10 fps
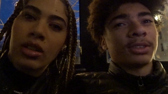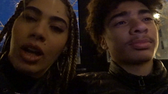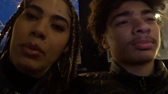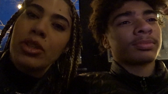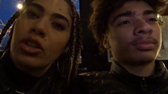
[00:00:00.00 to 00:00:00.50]

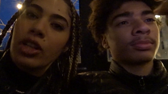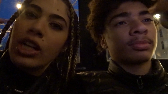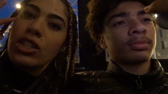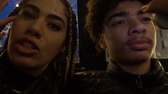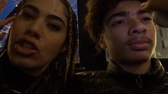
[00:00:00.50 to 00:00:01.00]
Speaker 1: I'm gonna show you
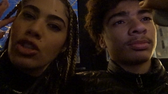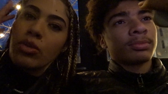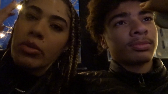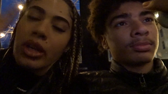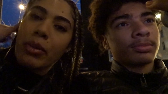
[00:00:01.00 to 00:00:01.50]
guys the shoes when
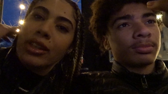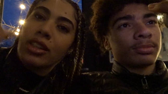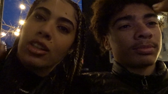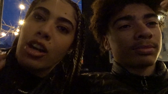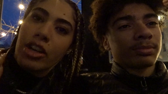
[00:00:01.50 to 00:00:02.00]
we get back to
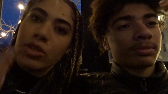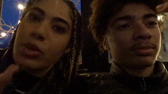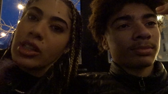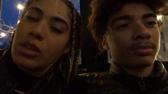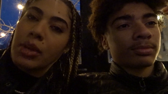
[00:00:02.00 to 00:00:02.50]
the car because we
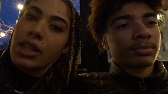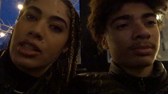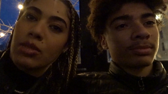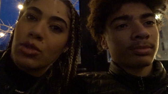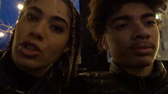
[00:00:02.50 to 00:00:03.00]
ended up getting
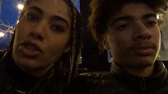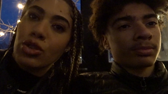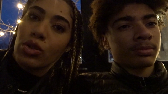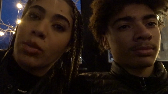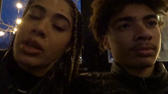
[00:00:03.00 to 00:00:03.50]
some shoes.
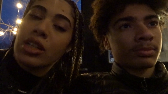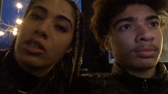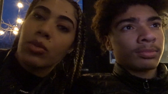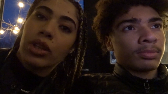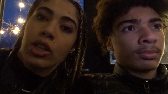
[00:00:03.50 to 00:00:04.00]
Roman got
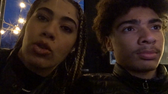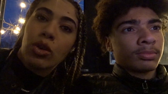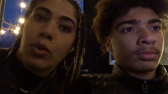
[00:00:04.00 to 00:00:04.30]
some really cool